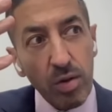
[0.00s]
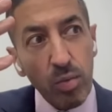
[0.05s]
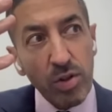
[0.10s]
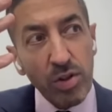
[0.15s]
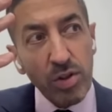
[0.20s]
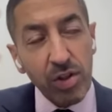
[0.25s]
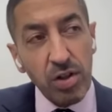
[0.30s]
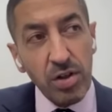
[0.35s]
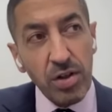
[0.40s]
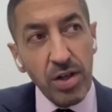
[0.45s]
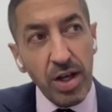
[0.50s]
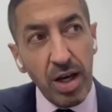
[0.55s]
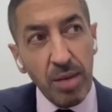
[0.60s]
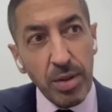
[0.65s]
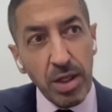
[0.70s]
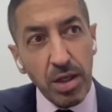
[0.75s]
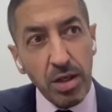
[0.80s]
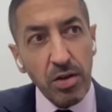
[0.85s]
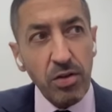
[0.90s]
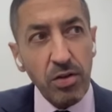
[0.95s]
what started
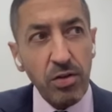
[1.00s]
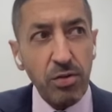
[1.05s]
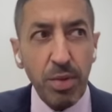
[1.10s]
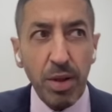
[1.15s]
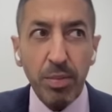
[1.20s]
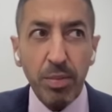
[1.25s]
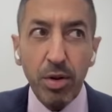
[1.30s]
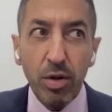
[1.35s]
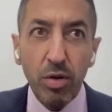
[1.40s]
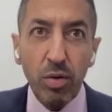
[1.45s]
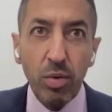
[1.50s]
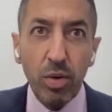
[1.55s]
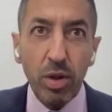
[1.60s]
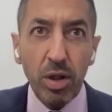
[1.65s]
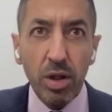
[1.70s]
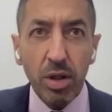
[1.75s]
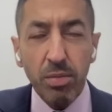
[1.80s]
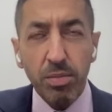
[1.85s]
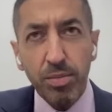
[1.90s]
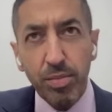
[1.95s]
happening is people
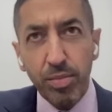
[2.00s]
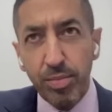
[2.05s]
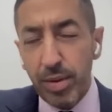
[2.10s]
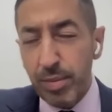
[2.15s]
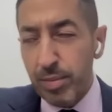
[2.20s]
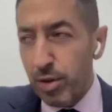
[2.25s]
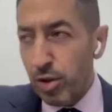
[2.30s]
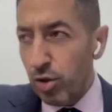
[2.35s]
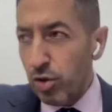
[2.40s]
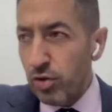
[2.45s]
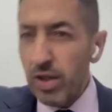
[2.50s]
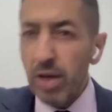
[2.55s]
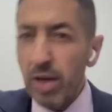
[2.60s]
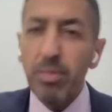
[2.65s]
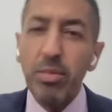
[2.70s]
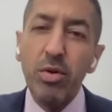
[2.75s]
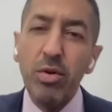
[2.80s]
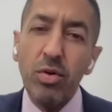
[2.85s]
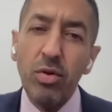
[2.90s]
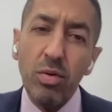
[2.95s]
looked
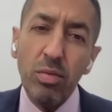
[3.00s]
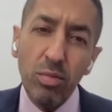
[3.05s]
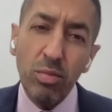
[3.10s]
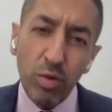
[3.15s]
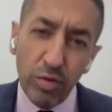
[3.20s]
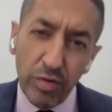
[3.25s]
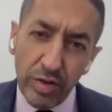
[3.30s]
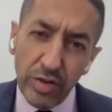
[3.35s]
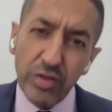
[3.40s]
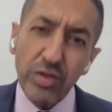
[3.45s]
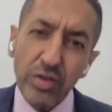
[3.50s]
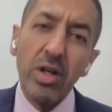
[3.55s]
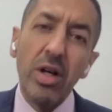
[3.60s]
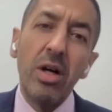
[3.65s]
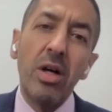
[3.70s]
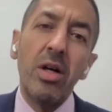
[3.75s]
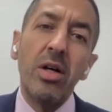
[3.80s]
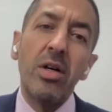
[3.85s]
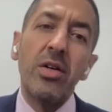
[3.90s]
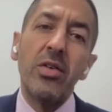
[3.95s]
up to, movie
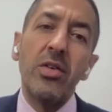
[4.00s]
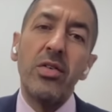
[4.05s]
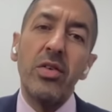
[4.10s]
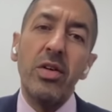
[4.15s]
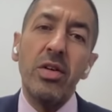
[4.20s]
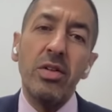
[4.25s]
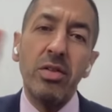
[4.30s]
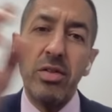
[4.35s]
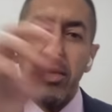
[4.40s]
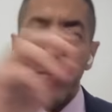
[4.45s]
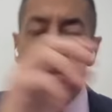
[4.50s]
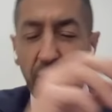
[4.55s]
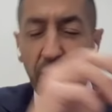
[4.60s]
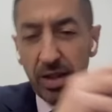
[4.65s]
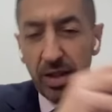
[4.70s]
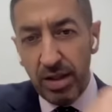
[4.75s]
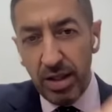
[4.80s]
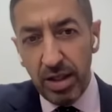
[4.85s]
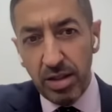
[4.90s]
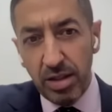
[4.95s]
stars
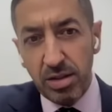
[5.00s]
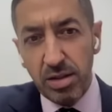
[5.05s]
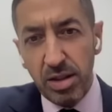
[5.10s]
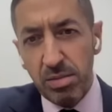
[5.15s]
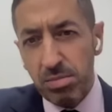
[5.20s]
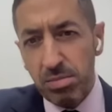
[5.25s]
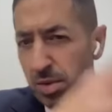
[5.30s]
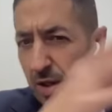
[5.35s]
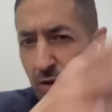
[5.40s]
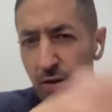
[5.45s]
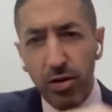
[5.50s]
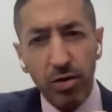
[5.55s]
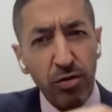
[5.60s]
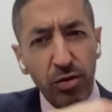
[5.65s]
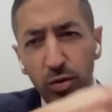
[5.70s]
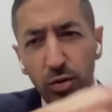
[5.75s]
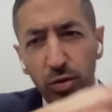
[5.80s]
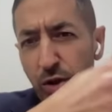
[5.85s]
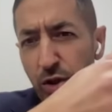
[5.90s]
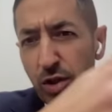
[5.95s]
and other
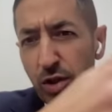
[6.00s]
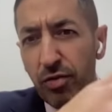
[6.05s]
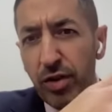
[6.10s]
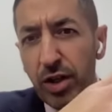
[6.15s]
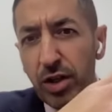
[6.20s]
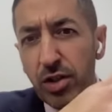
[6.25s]
influential